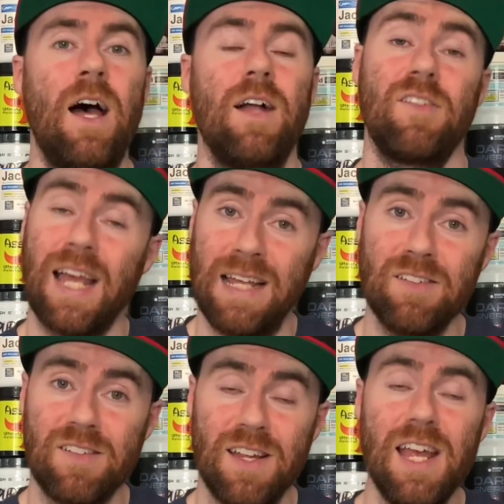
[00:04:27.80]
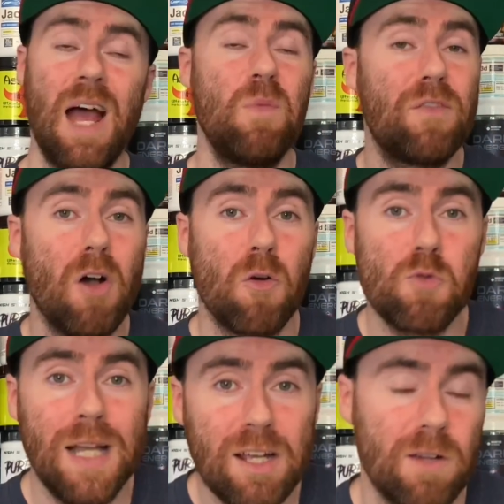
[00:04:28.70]
taste, and we've got a
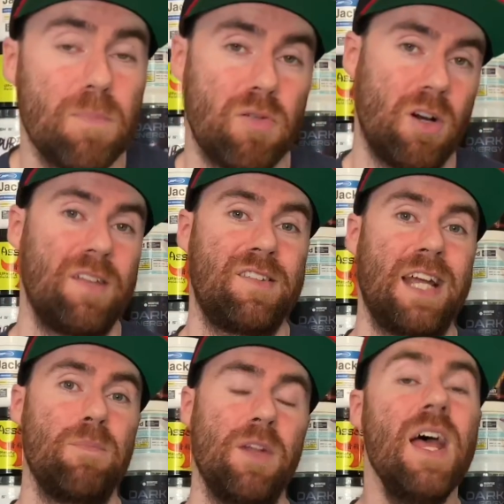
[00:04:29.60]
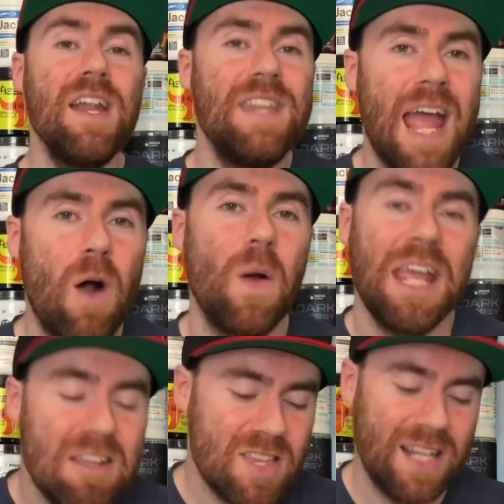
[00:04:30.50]
really good price segment. Now,
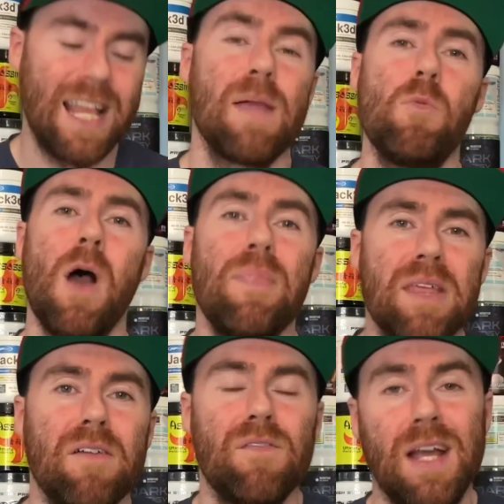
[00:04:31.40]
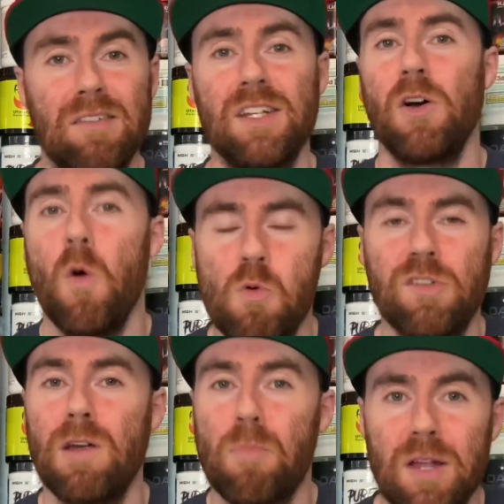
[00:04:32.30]
is the label and the effects going to
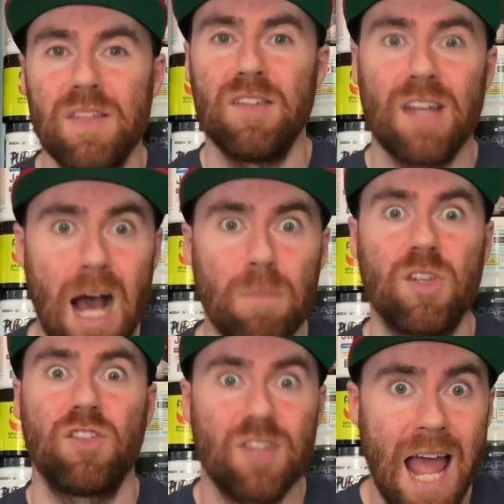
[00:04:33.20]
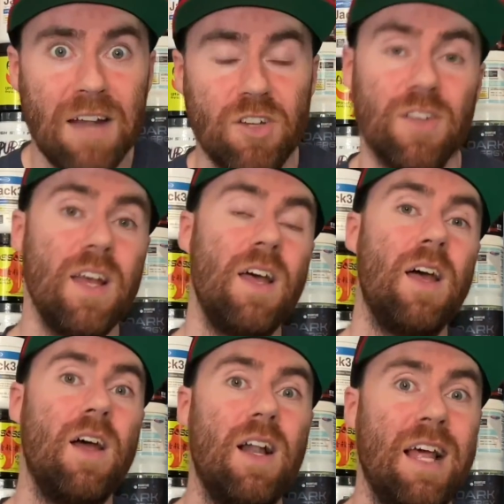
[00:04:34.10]
also bring this up to standard?
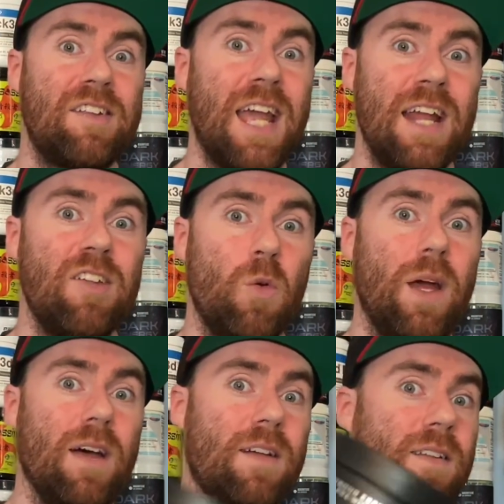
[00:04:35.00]
Let's get into it.